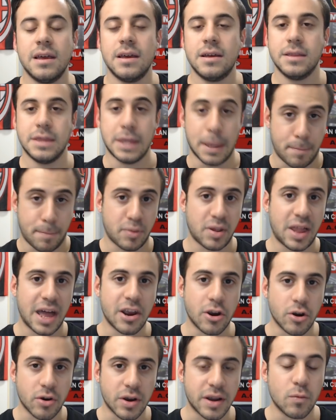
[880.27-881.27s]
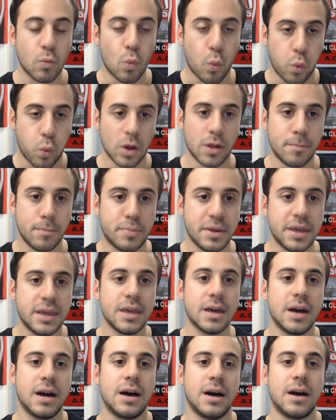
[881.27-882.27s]
the player will
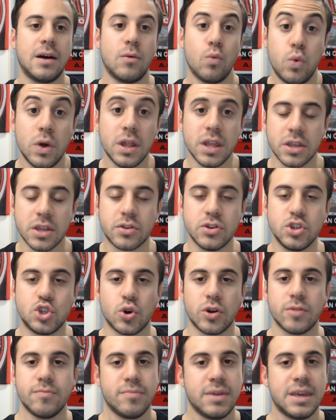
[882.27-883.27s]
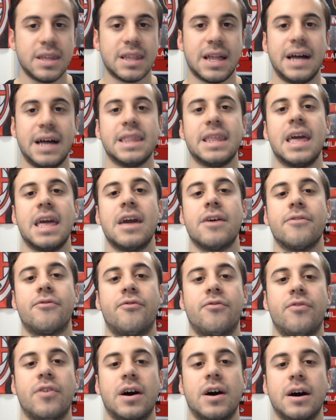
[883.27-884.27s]
be willing to join Milan
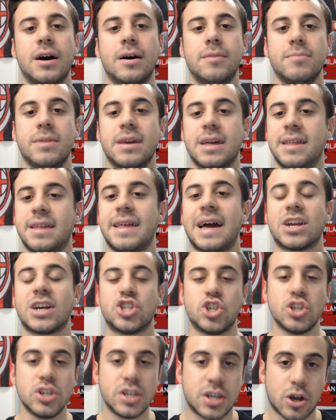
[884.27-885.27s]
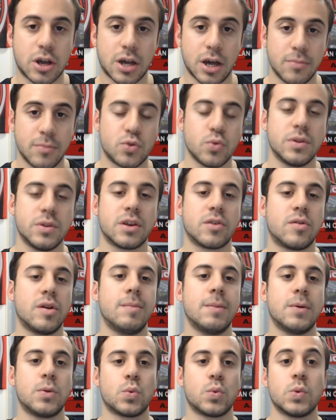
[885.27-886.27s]
if Milan actually come to an
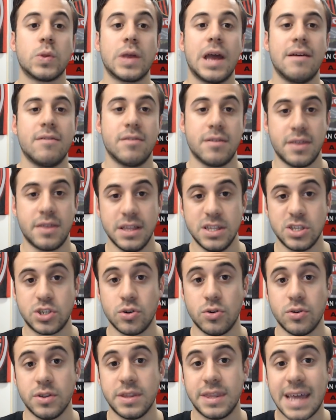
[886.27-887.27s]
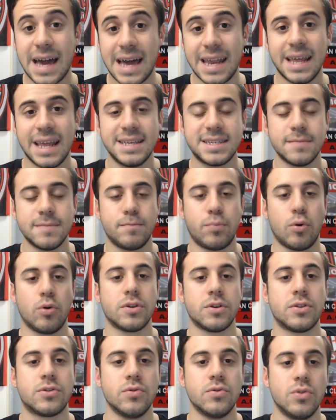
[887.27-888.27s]
agreement with Everton. So that is
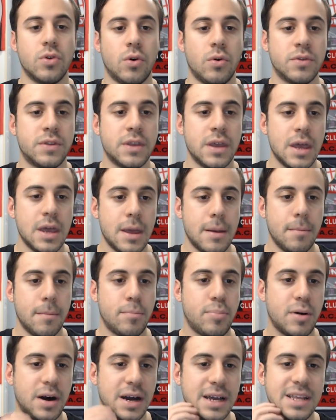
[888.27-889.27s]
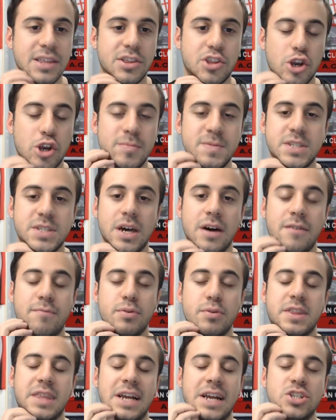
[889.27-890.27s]
important to note. But in terms of
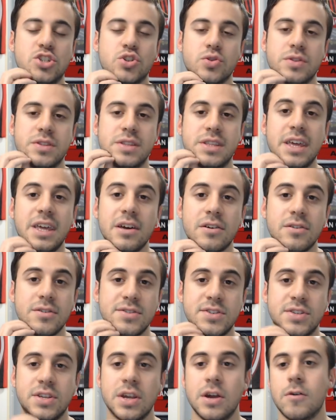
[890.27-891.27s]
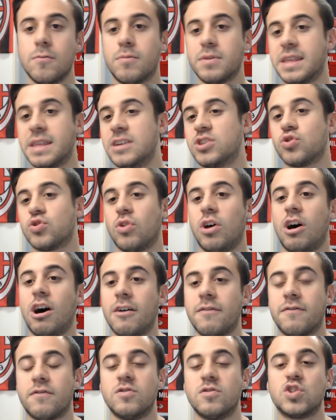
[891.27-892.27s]
potential deals, potential
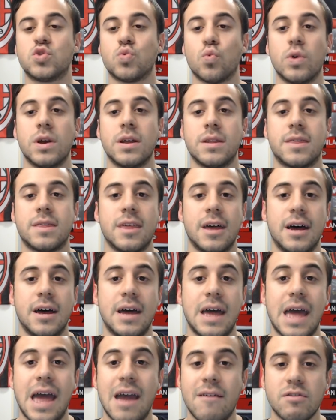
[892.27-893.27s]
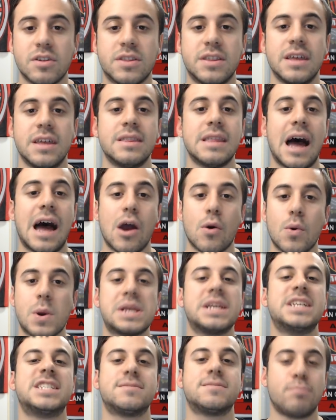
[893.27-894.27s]
offers with Everton, I
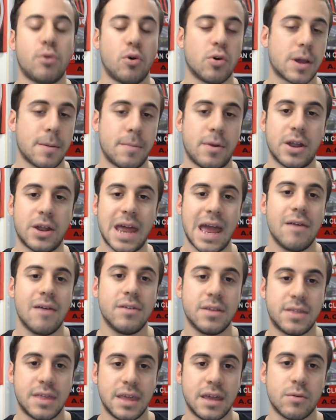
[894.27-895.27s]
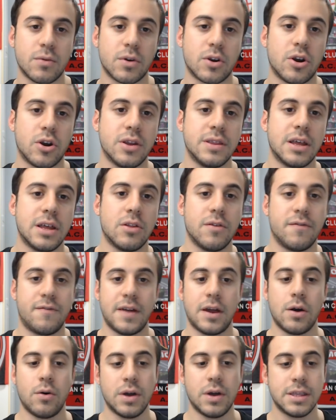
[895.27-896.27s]
already spoke about everything regarding
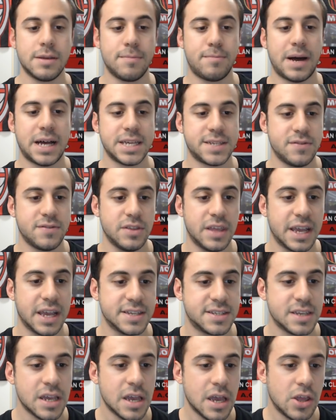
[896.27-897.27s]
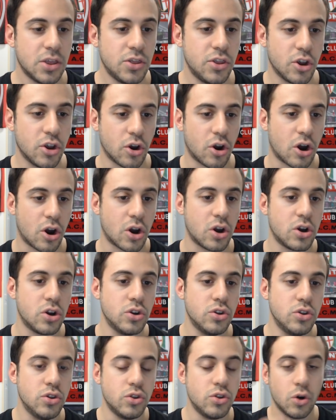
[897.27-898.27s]
Deulofeu in the past few days. There are
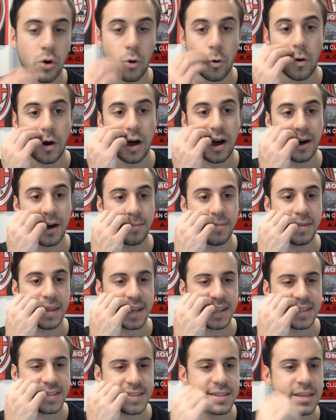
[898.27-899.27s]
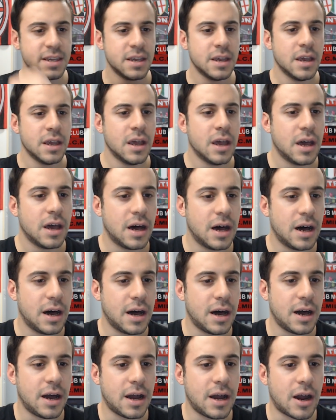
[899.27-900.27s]
no updates.
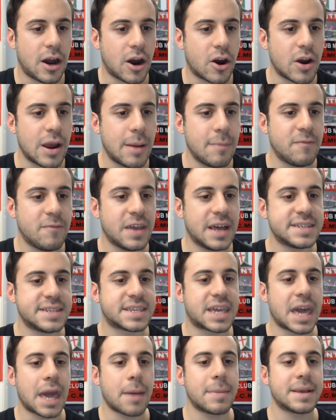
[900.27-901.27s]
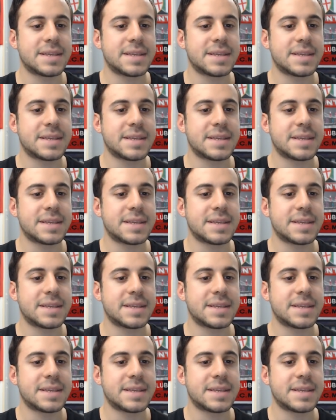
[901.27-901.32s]
RMVS Gaming